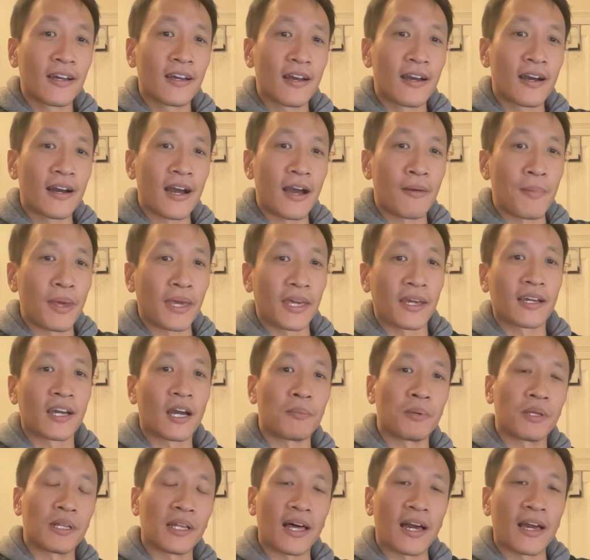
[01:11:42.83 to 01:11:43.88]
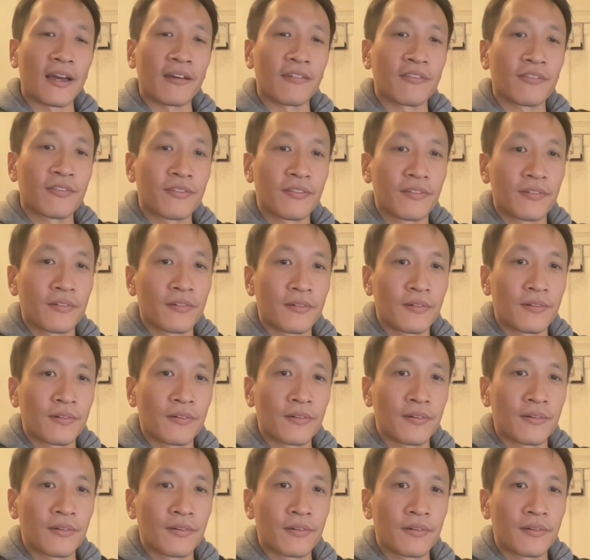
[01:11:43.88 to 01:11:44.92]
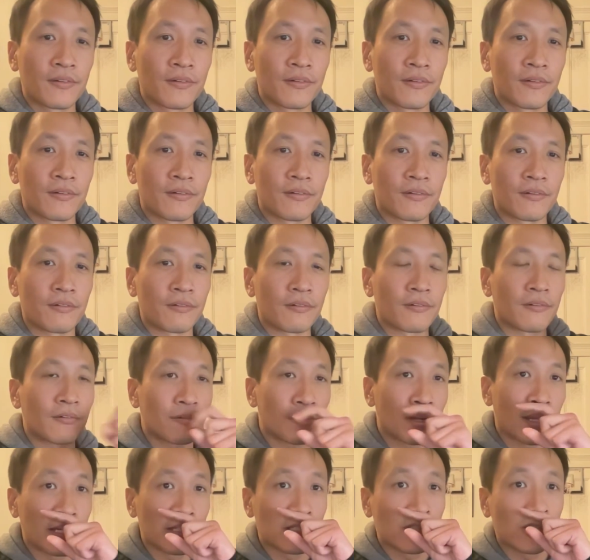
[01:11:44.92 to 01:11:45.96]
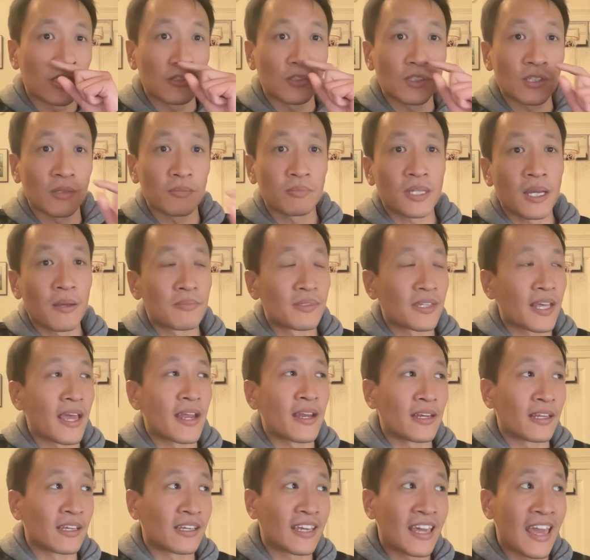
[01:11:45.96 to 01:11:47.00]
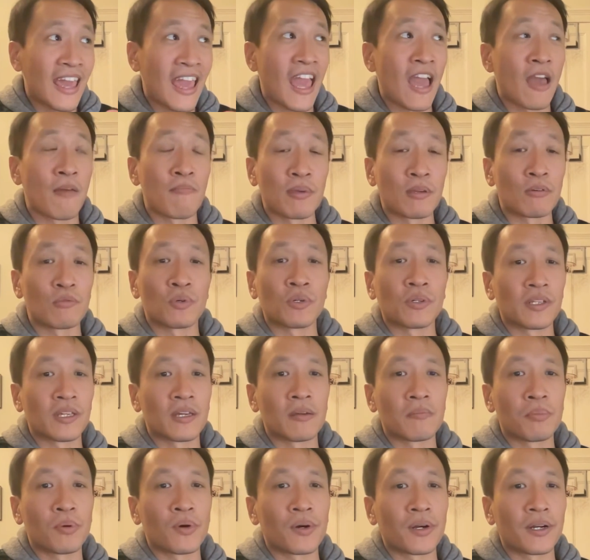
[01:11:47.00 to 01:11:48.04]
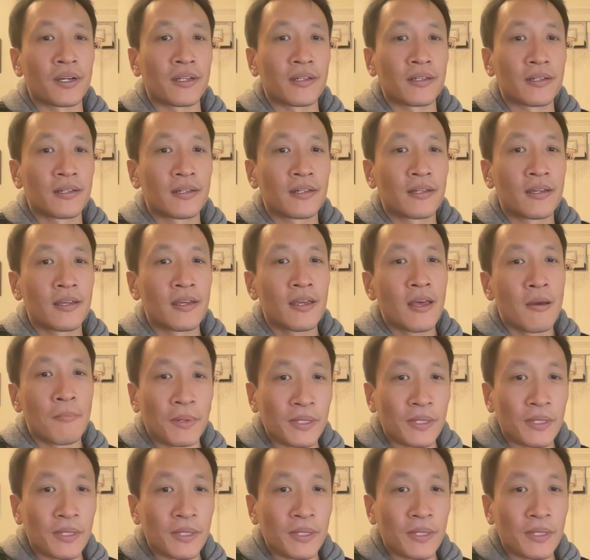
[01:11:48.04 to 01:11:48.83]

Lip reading: I make it come alive. Right. So sometimes editing can be really important. But the